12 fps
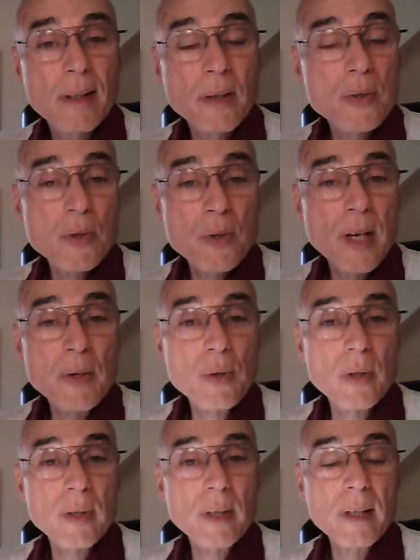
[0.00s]
It's
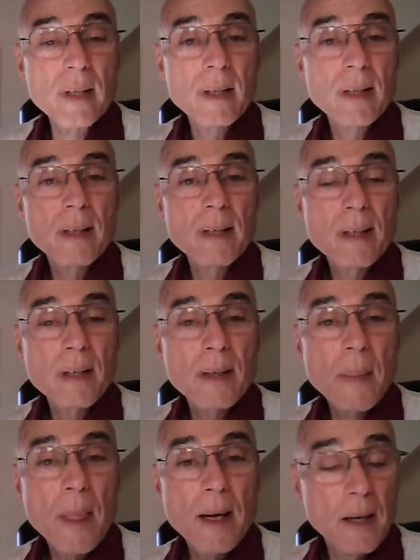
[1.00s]
essentially
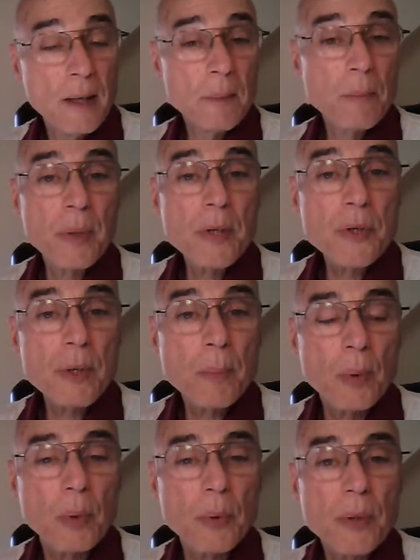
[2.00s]

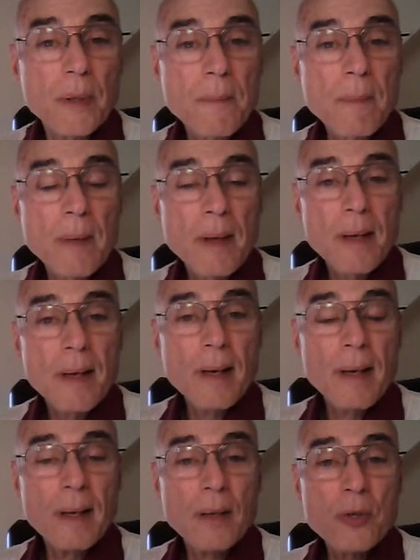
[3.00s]
unprincipled.
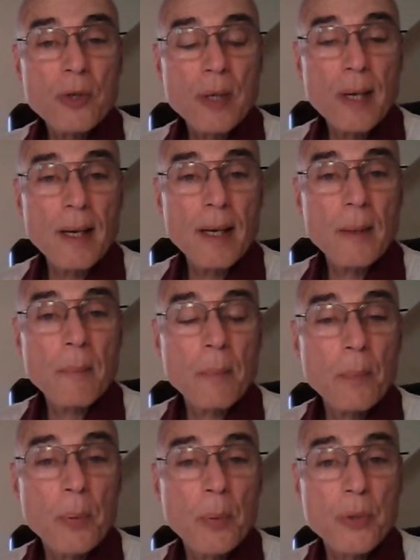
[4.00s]
It's a
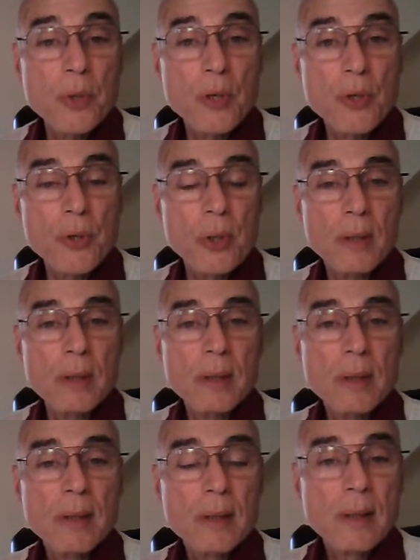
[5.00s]

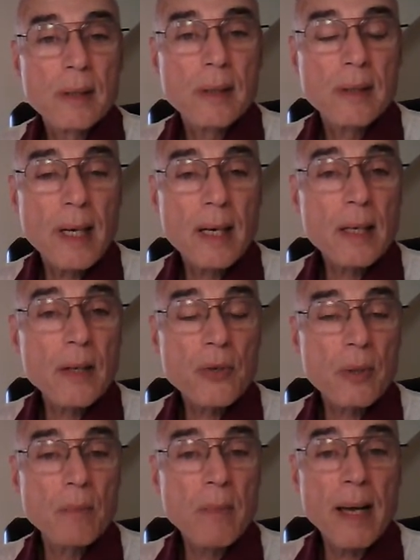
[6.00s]
position that is
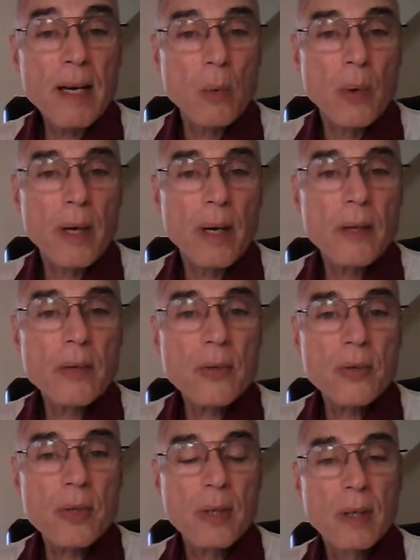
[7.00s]
in many
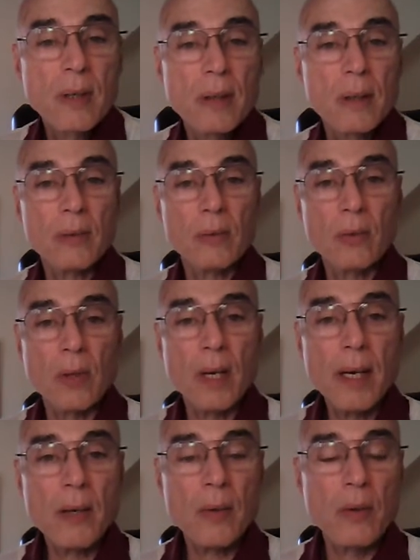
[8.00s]
ways
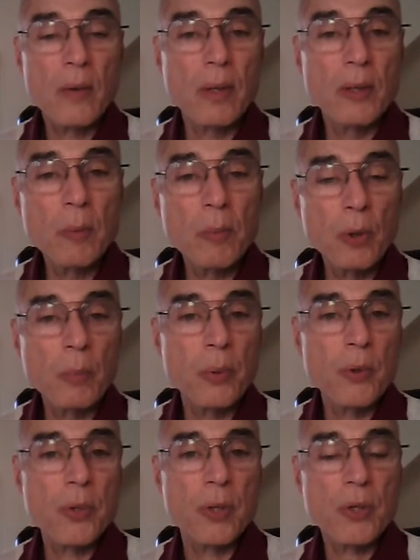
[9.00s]
like the liberal
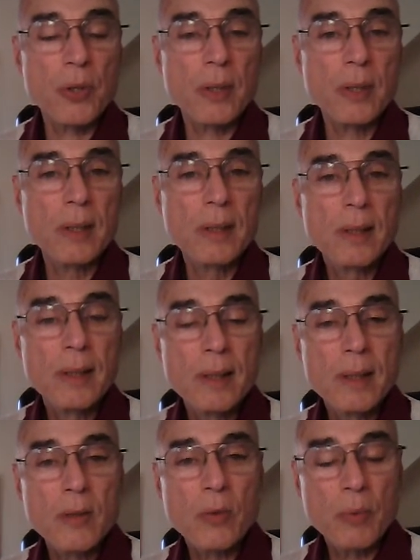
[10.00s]
position
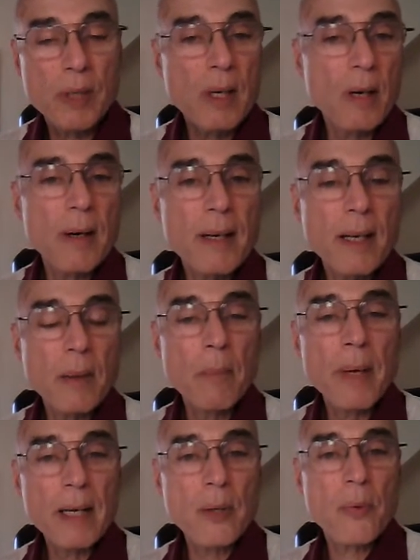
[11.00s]

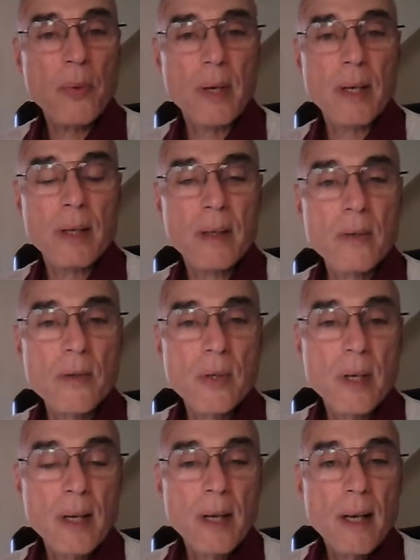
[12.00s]
regarding many
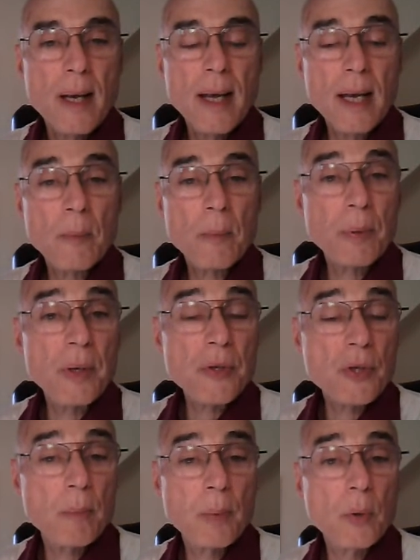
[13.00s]
things, and
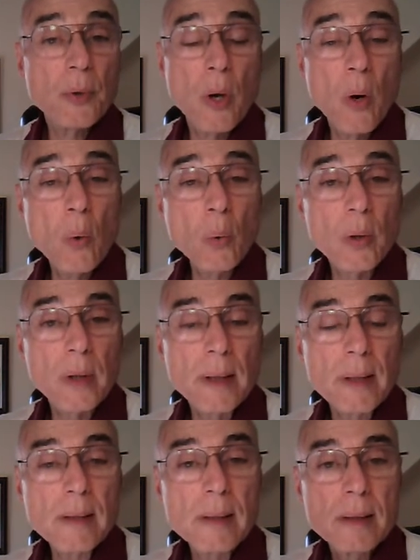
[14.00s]
principled
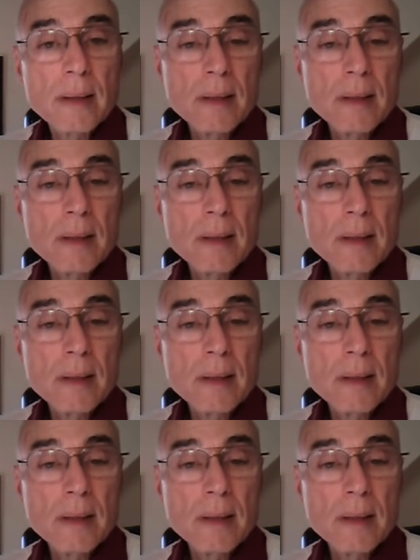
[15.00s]
only